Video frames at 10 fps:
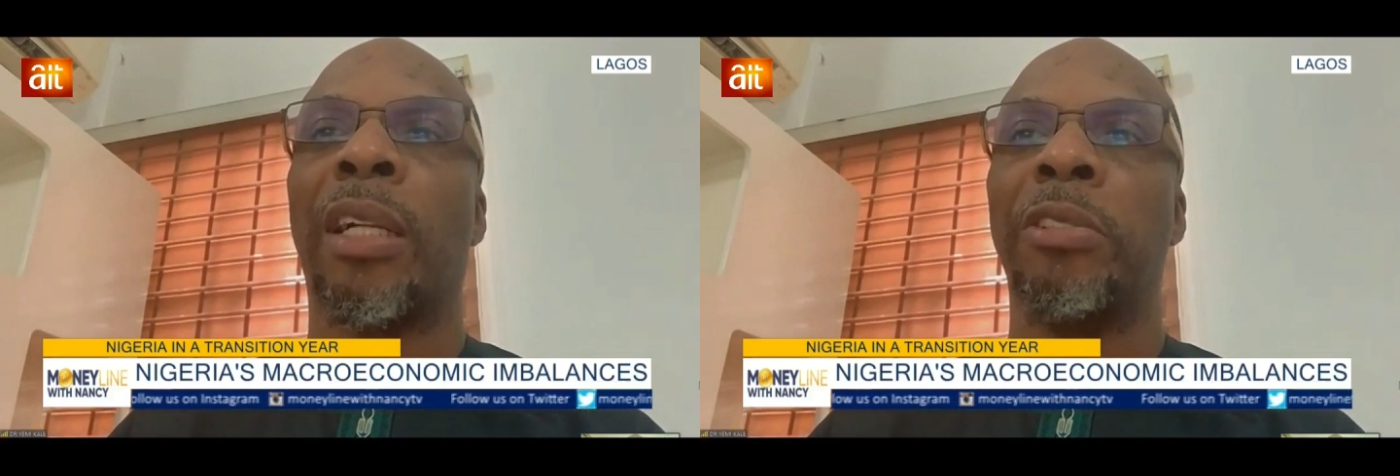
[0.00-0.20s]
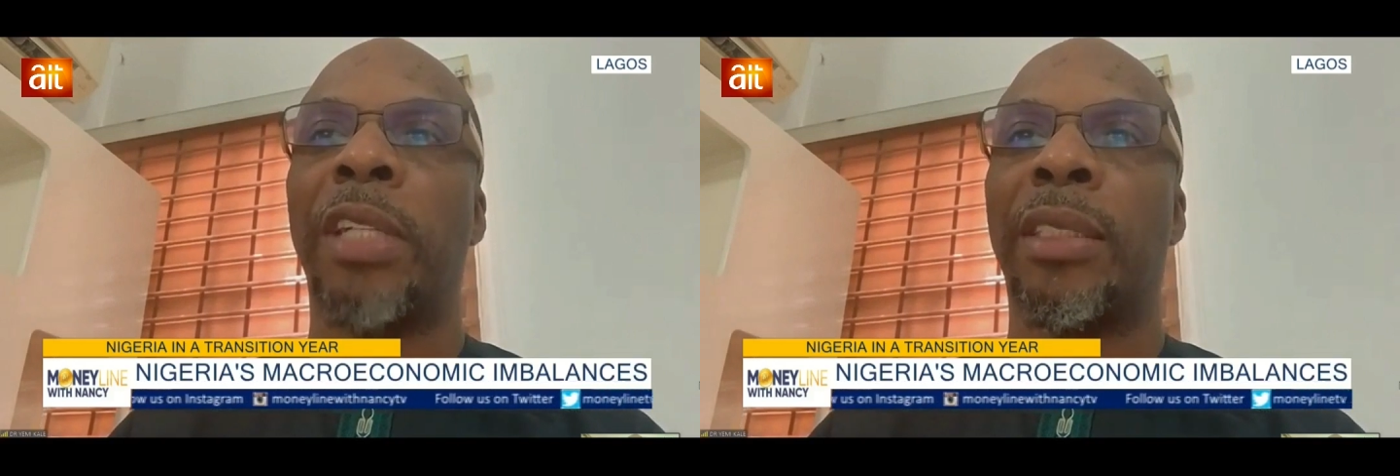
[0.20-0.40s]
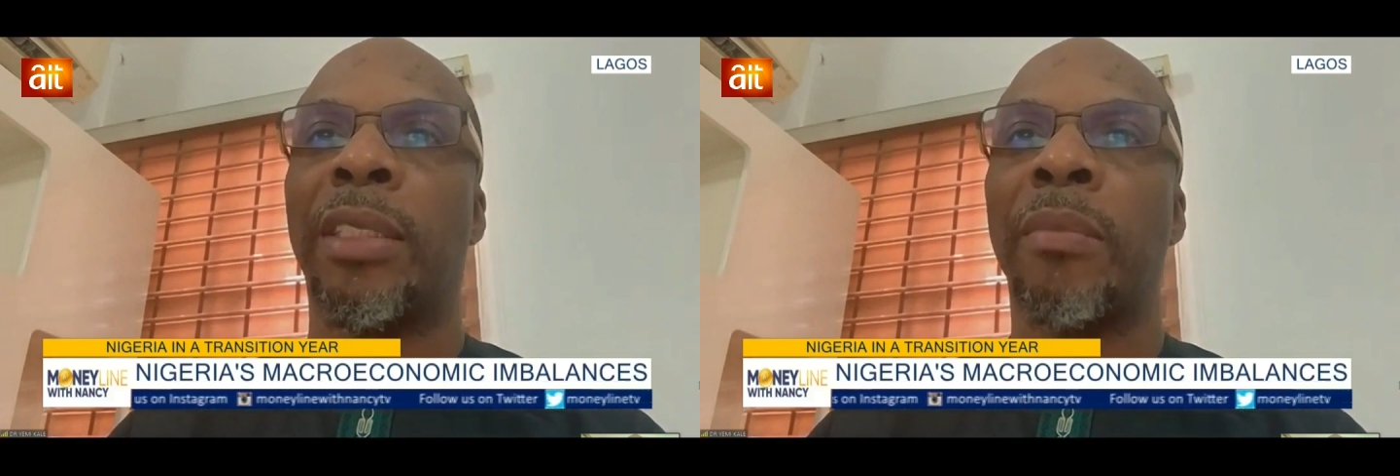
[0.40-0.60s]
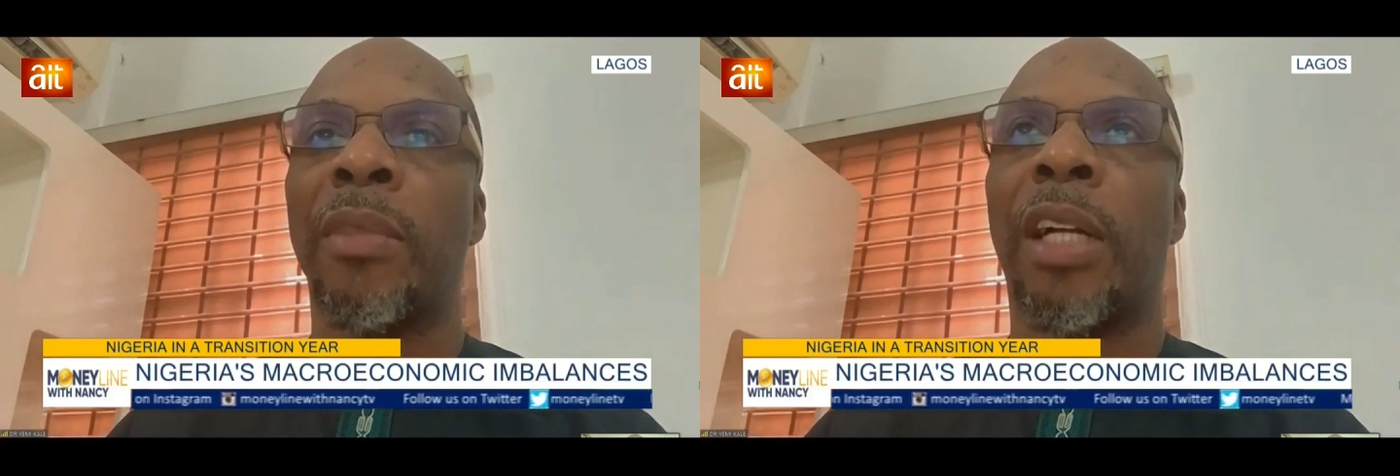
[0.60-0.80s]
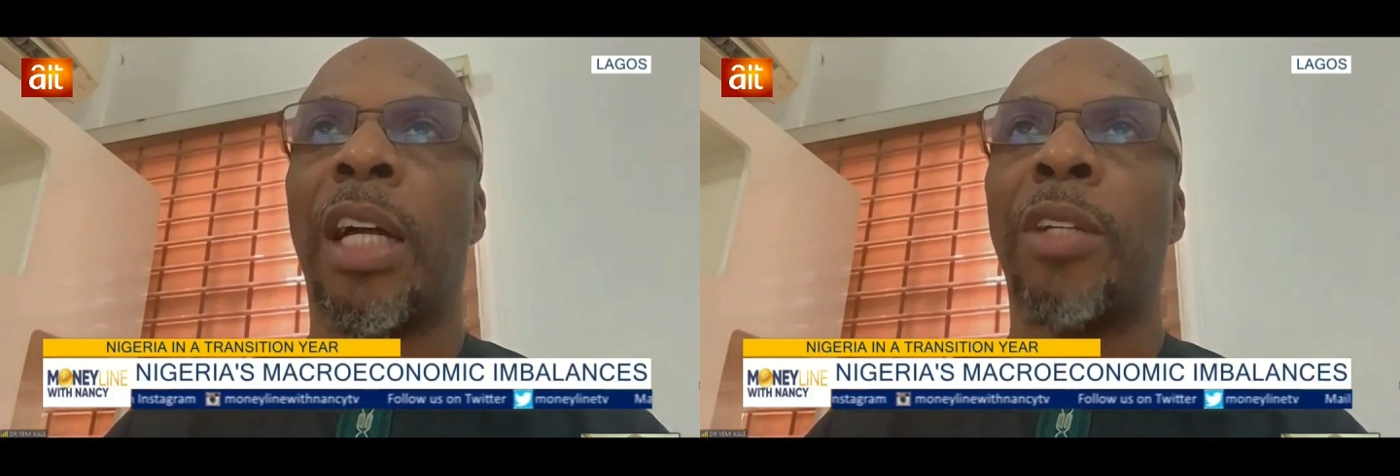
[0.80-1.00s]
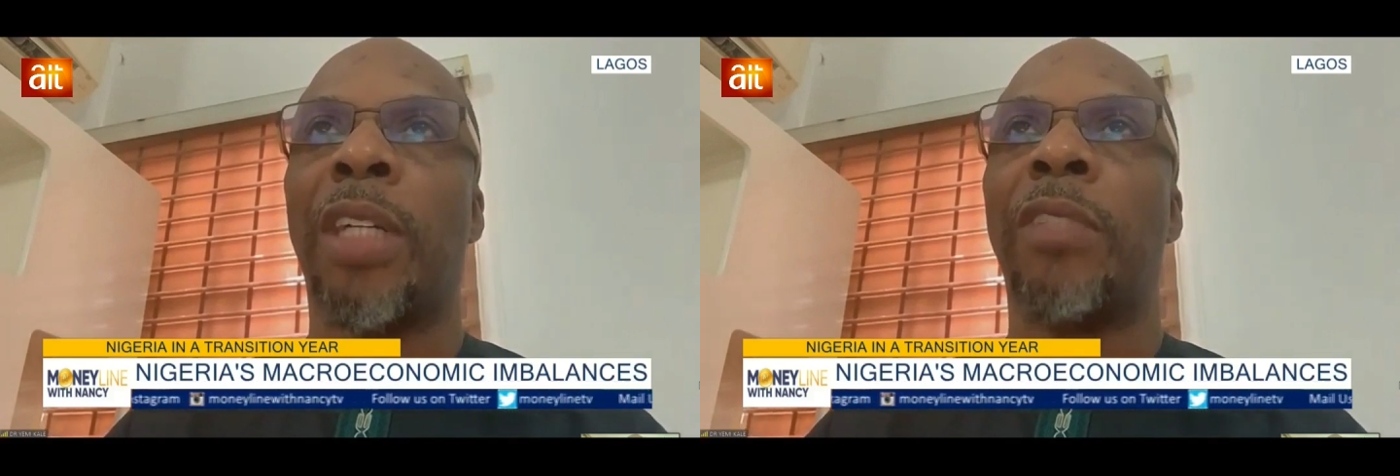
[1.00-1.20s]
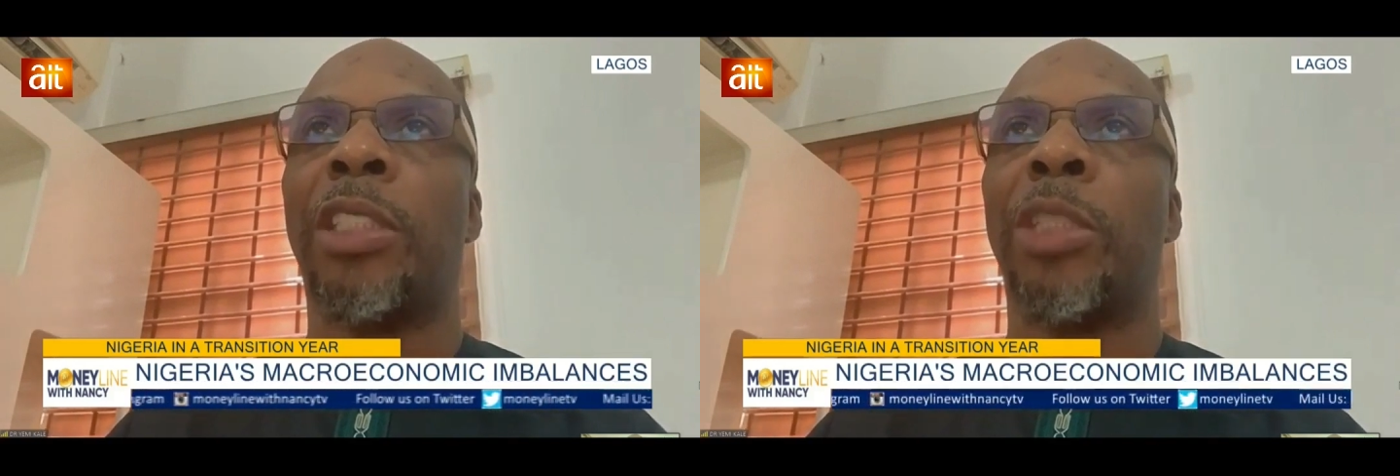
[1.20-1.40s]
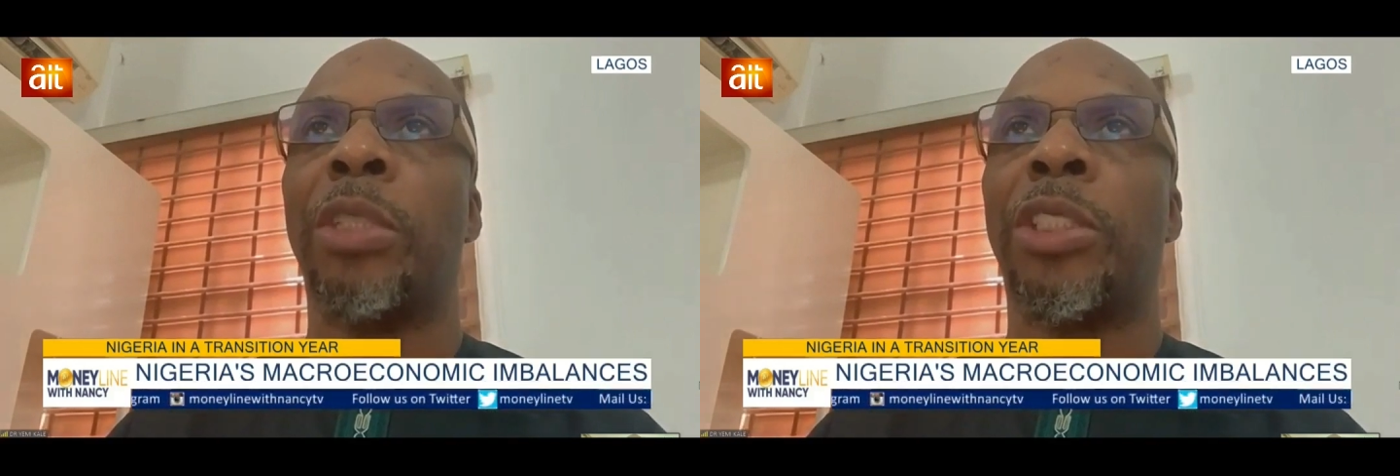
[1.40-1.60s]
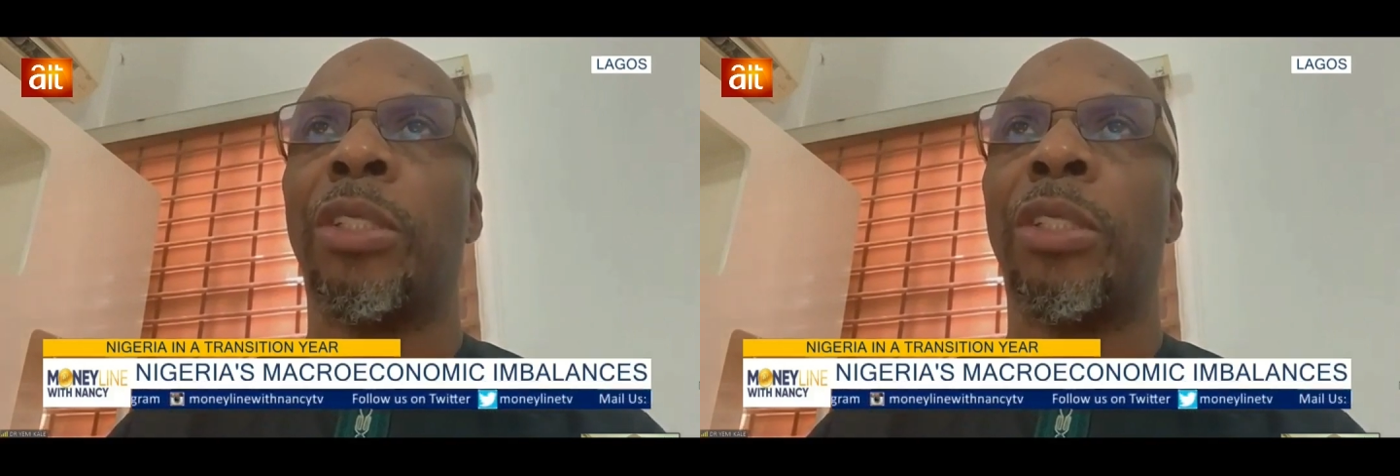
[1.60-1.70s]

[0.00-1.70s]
create. And you have a situation,